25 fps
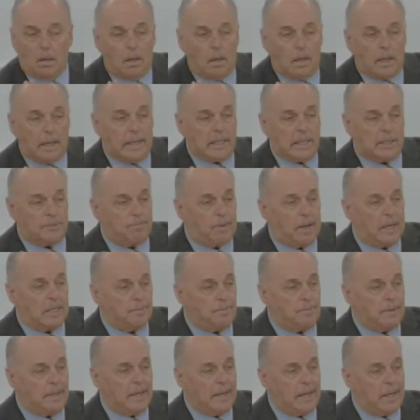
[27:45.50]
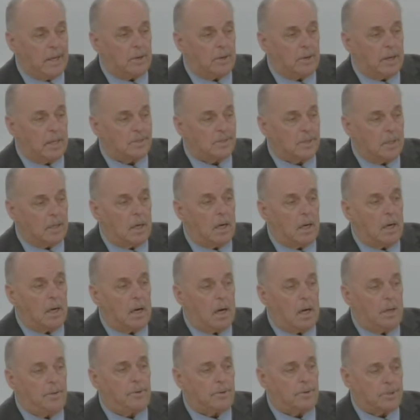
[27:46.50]
He's placed me here as an
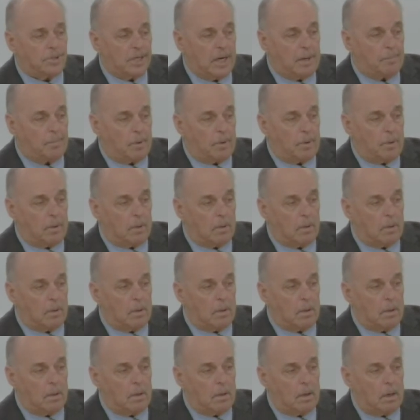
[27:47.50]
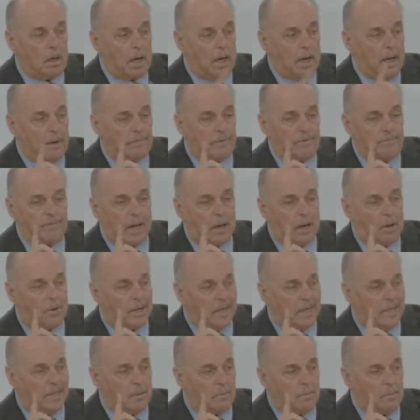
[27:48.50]
under shepherd. I have to follow
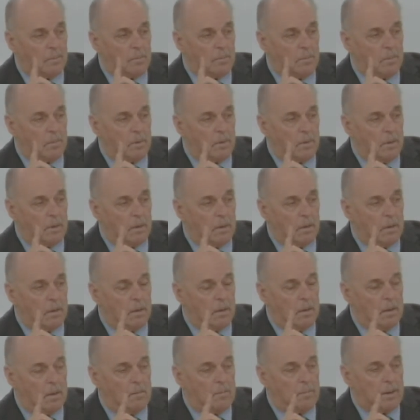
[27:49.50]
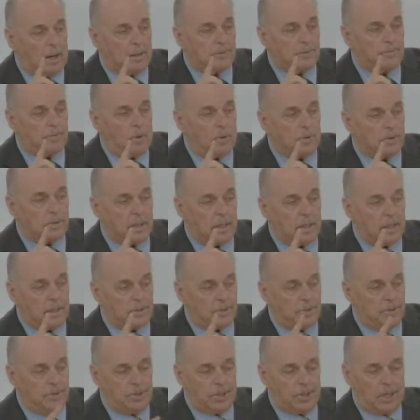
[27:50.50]
him. But I'm supposed to, as
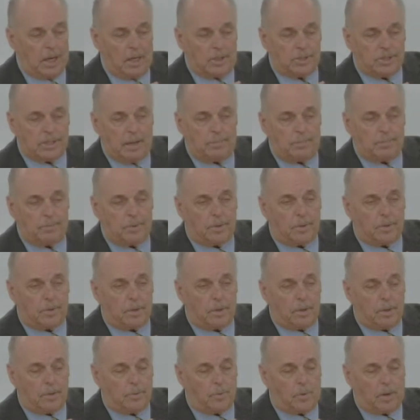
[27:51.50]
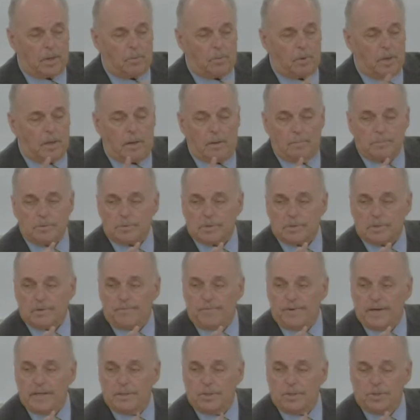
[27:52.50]
John chapter 21, I'm supposed to
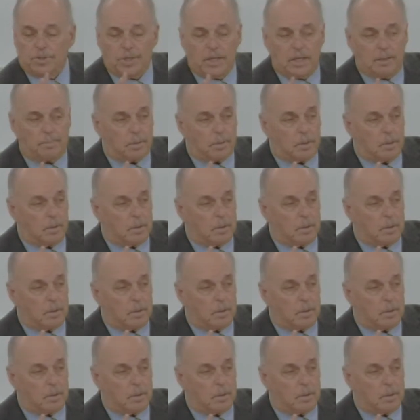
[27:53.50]
feed the sheep,